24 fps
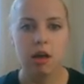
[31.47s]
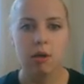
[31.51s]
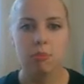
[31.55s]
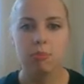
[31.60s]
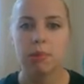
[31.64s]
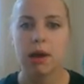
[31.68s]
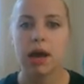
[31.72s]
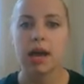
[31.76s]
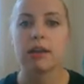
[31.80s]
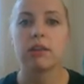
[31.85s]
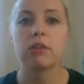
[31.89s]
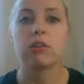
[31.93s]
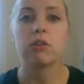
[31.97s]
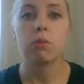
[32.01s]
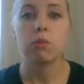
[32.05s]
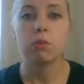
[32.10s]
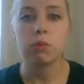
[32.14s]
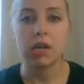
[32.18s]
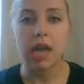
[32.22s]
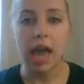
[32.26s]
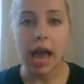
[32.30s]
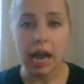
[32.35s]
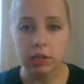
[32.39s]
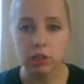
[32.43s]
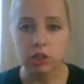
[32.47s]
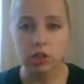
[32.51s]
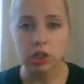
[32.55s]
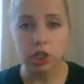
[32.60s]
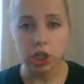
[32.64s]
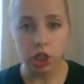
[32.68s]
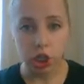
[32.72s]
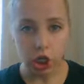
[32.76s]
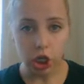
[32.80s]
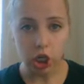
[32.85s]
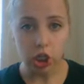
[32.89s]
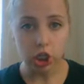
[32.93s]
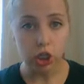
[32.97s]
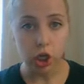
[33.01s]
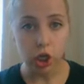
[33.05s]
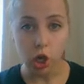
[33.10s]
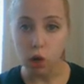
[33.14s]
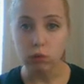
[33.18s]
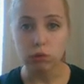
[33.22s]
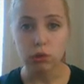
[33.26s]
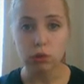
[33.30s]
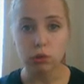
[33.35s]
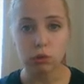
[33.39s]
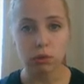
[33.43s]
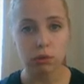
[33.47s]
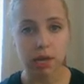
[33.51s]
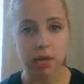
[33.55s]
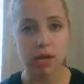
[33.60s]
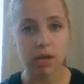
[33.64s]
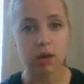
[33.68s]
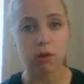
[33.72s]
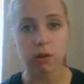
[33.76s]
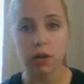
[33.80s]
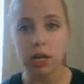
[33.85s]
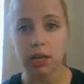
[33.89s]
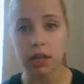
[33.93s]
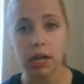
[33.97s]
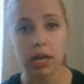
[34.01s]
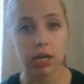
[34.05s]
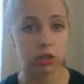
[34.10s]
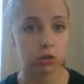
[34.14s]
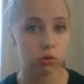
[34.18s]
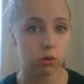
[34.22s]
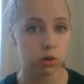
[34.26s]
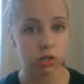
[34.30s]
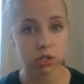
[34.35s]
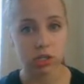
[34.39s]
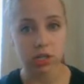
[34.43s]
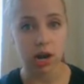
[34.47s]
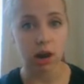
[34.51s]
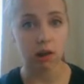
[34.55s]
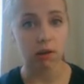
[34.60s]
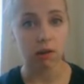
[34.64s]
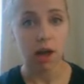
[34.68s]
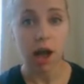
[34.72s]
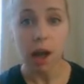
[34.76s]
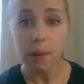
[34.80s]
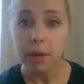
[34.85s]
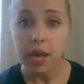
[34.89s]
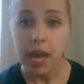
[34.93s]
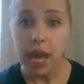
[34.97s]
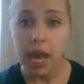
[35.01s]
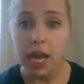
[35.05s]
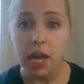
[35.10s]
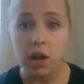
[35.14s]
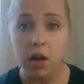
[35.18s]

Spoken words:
but we actually could go to a bakery like Georgetown Cupcake